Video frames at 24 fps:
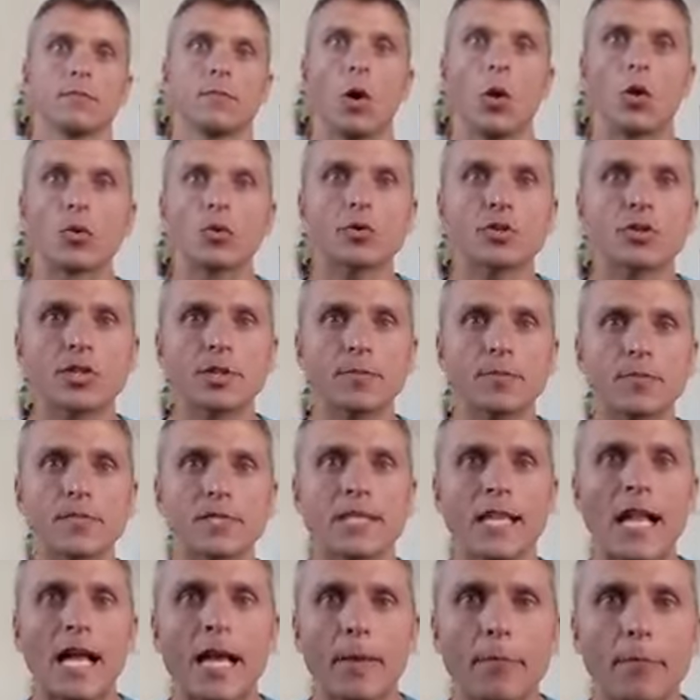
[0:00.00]
Ownership is
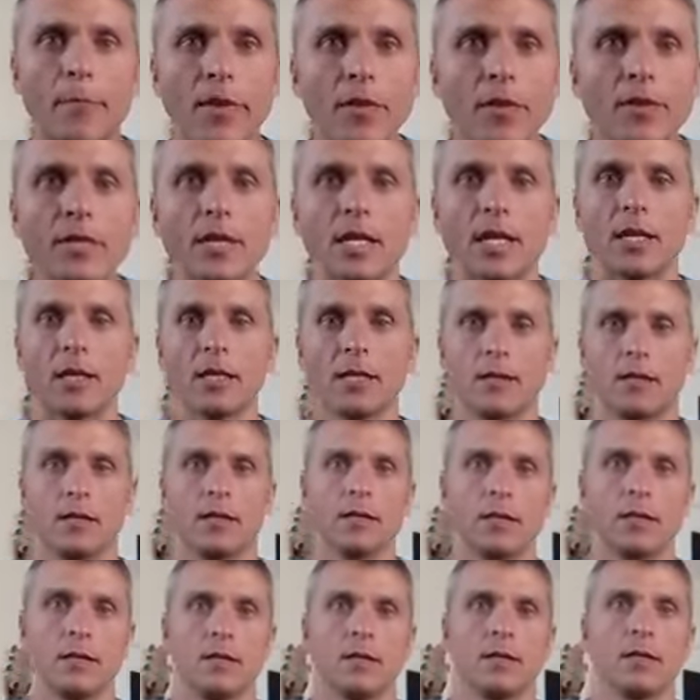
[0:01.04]
liability.
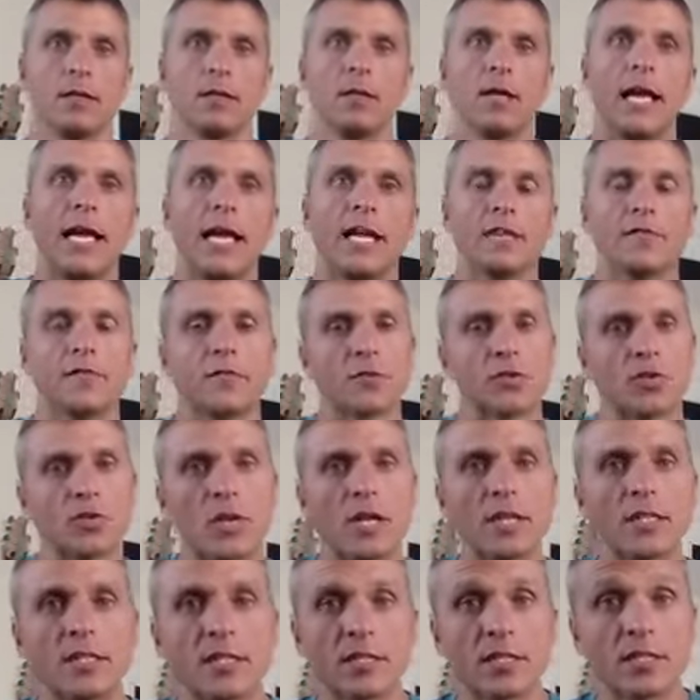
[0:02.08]
And if your
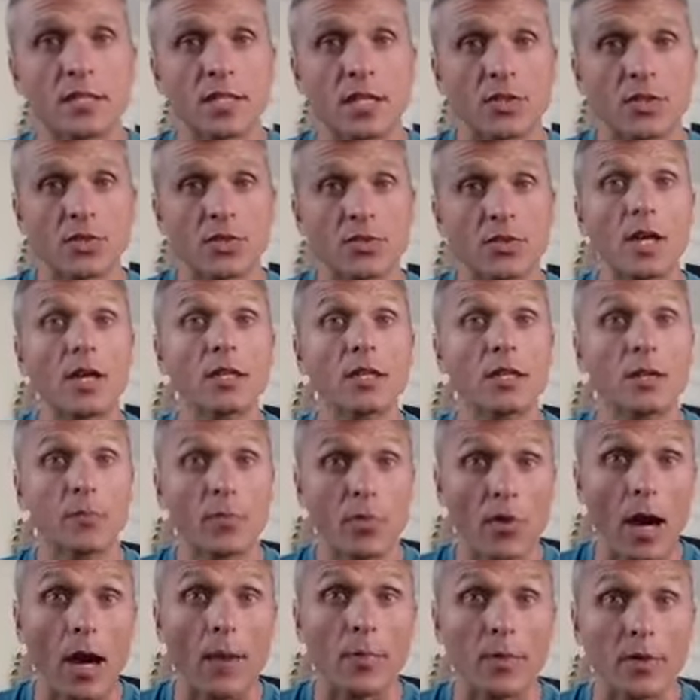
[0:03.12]
trust is constructed
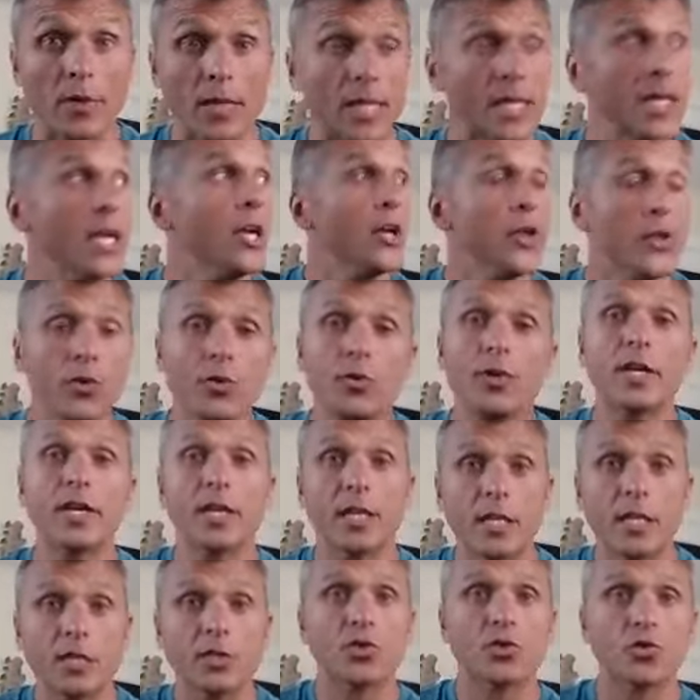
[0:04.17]
properly, you can
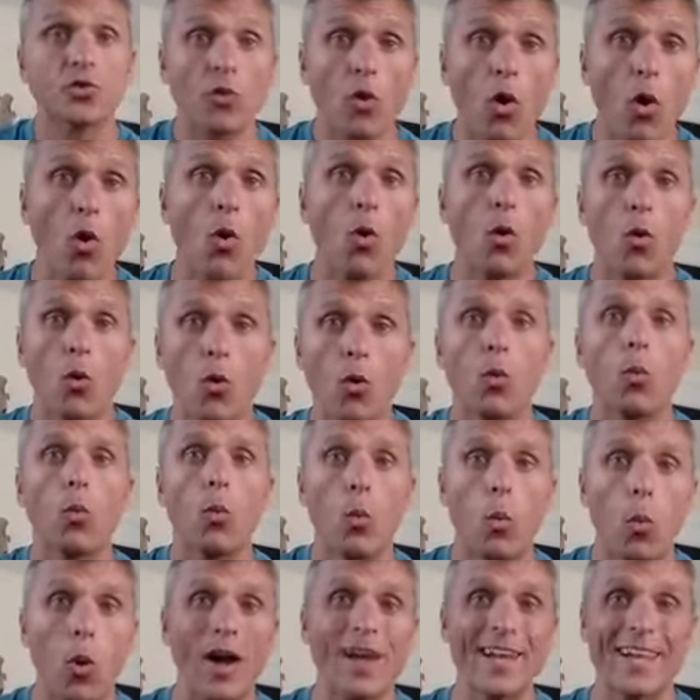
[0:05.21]
control
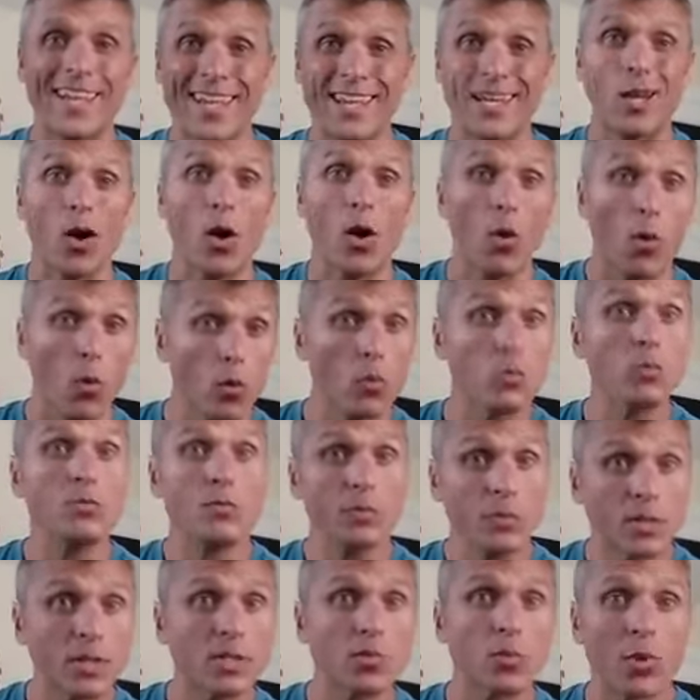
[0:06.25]
what it
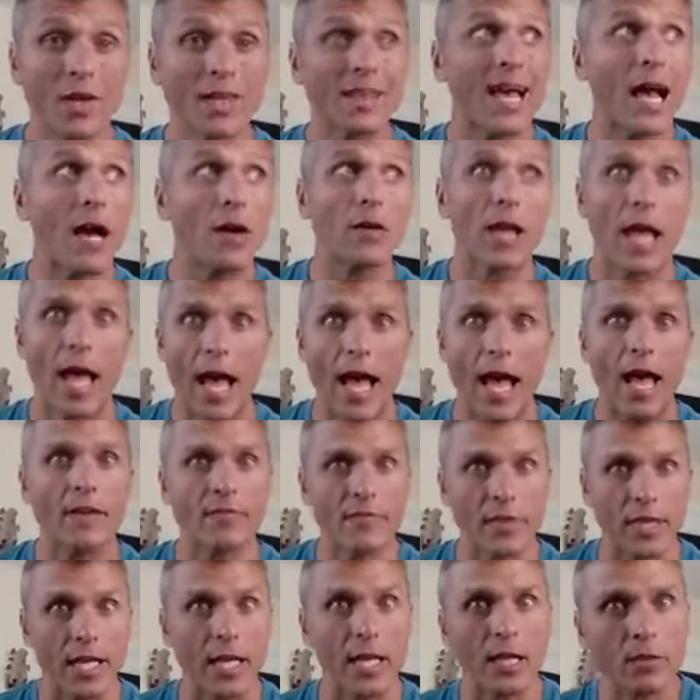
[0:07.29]
owns without
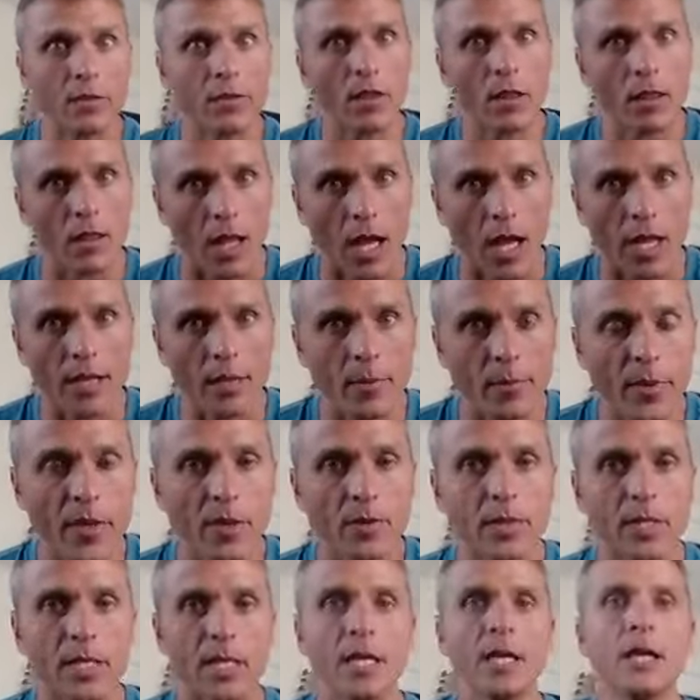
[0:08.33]
having the
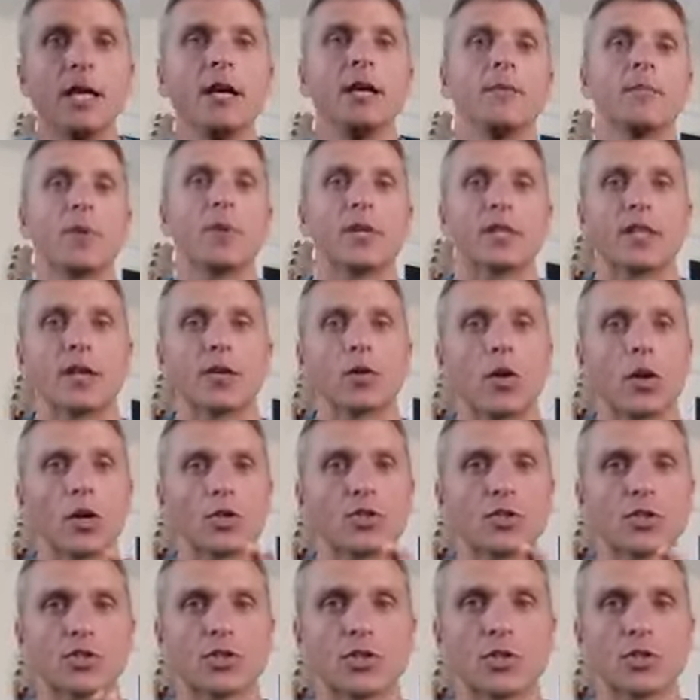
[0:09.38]
liability. But there are
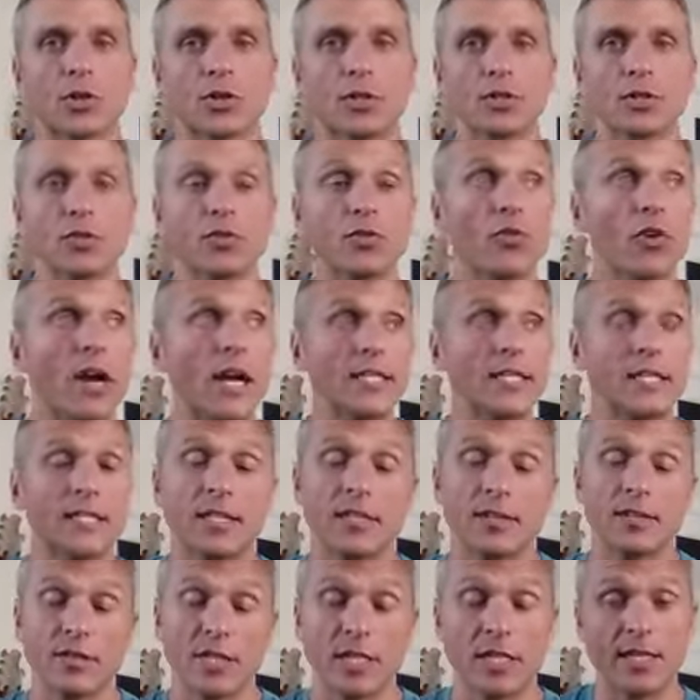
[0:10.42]
certain
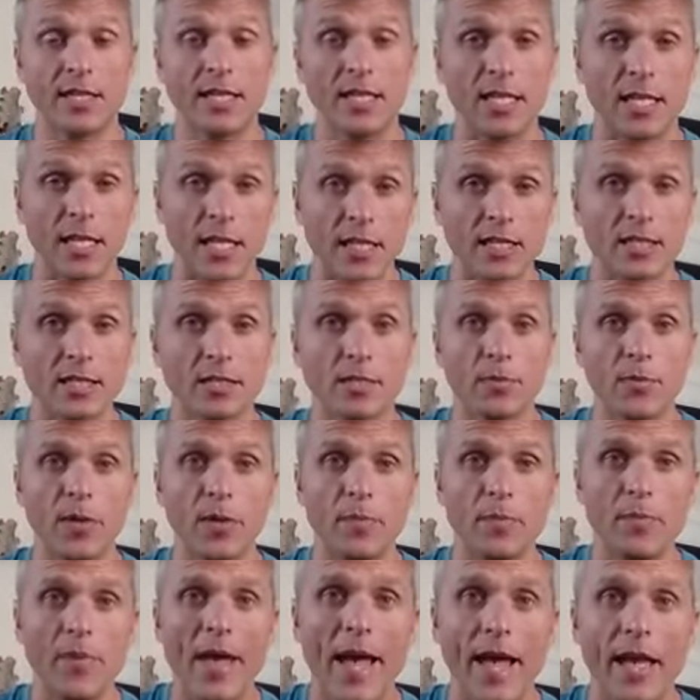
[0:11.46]
criteria that needs to be
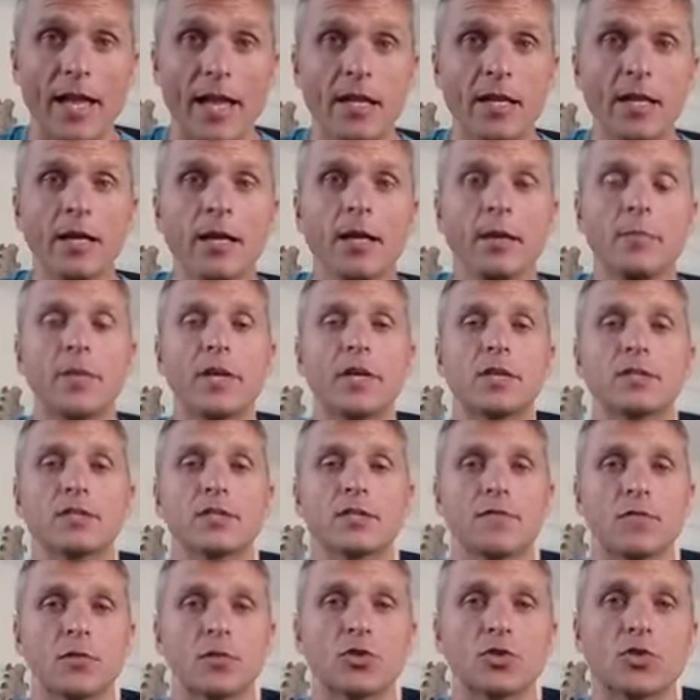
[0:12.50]
met. Because
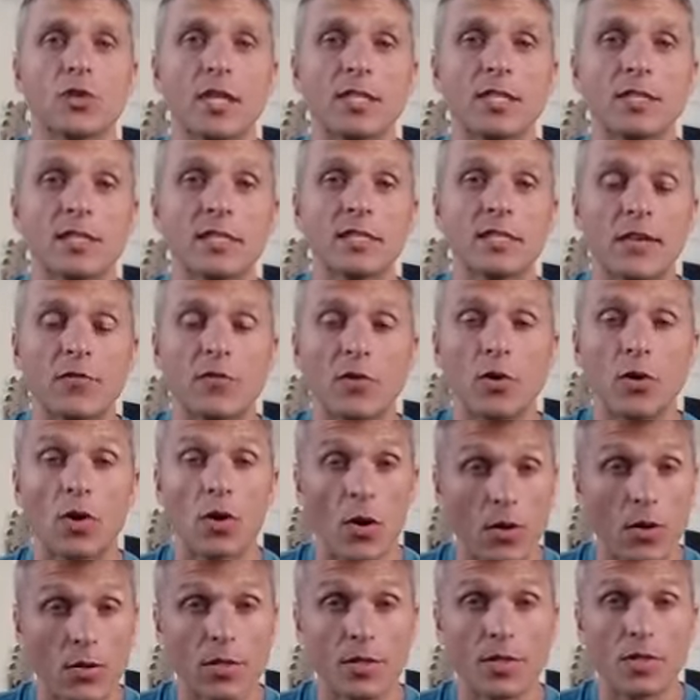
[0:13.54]
if your trust is ever
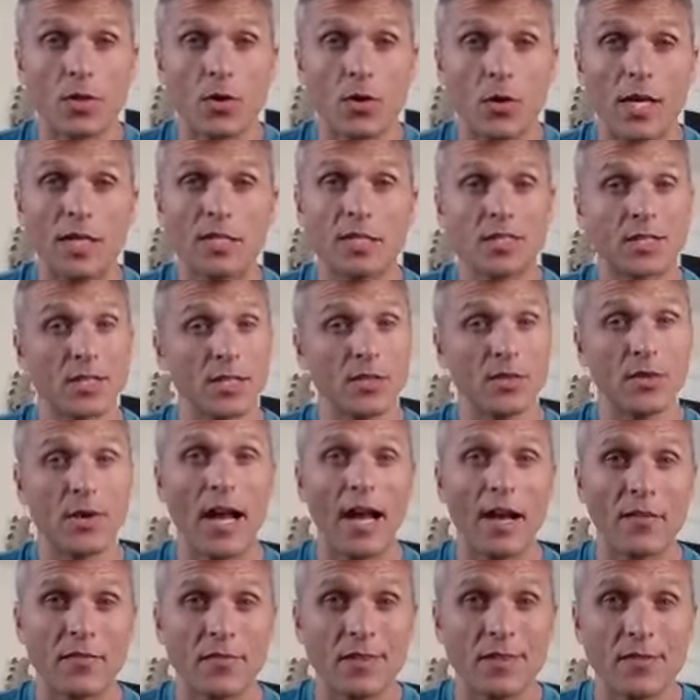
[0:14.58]
called into question and you
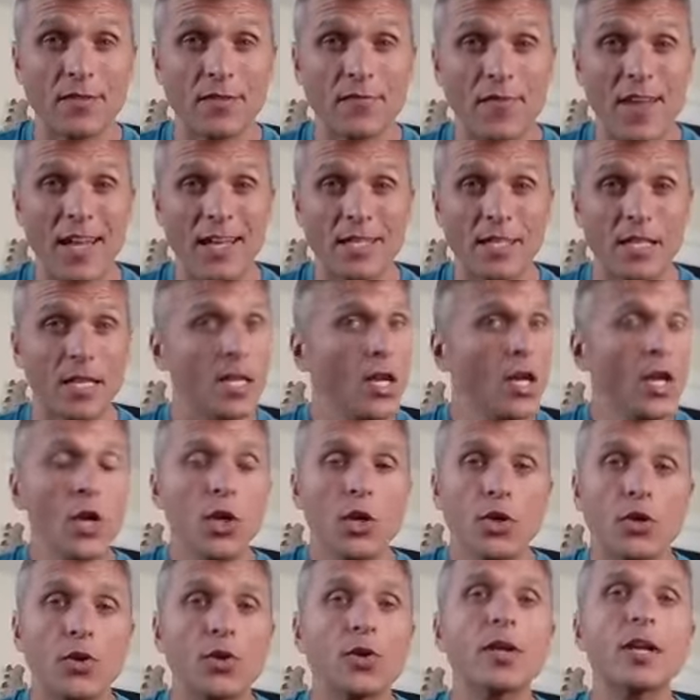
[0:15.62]
have to defend it,
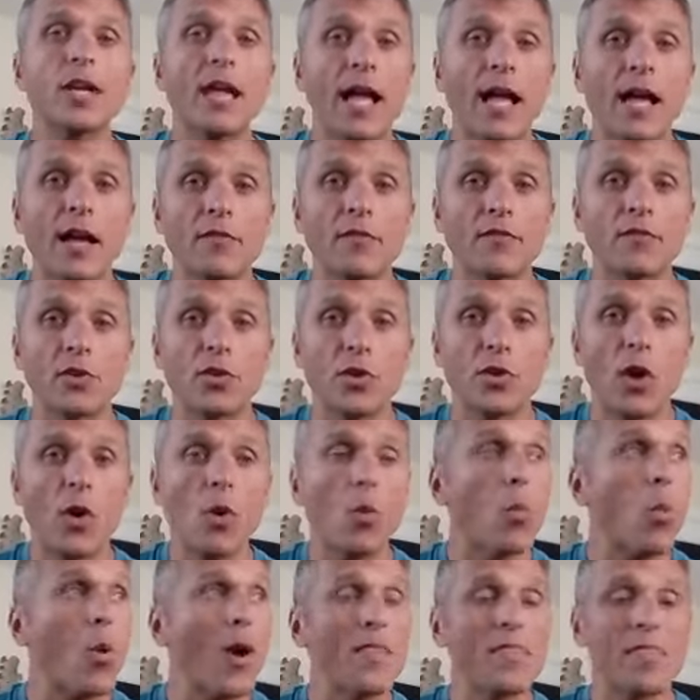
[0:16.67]
you're going to have to know
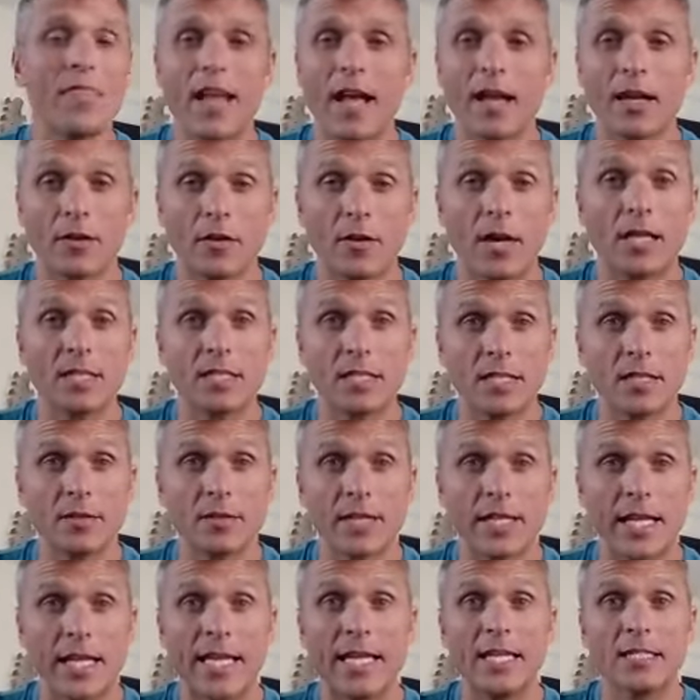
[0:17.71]
what that
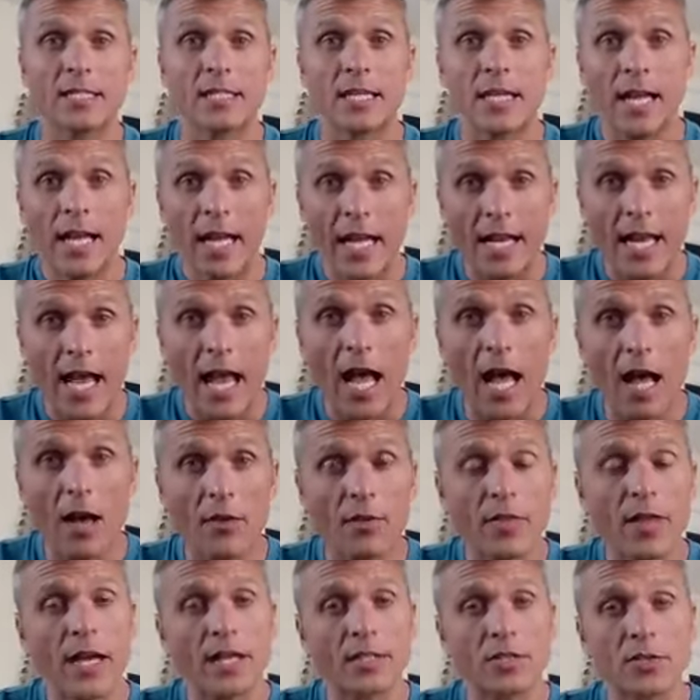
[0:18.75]
criteria is and how
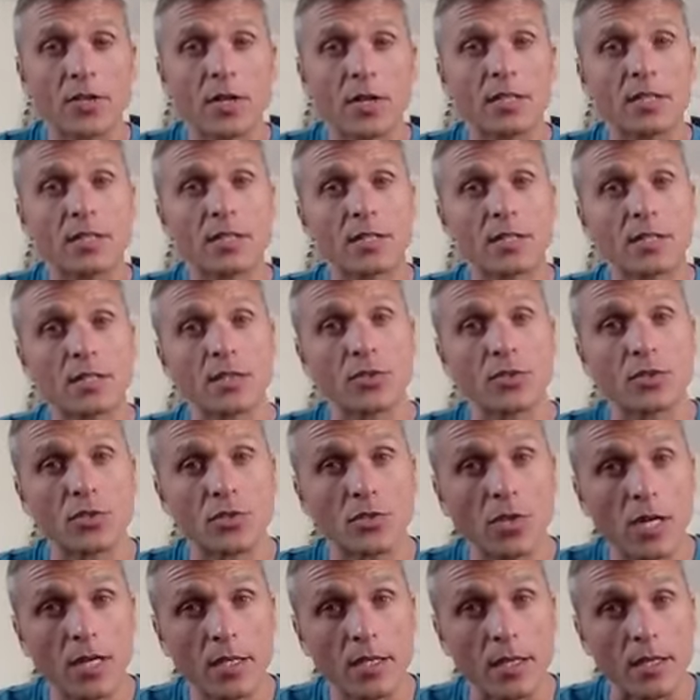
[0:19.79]
that trust is
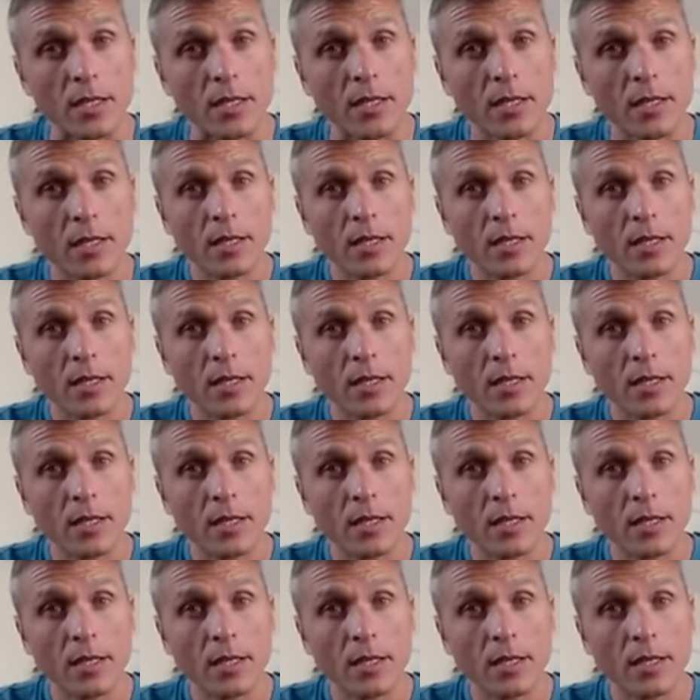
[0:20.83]
constructed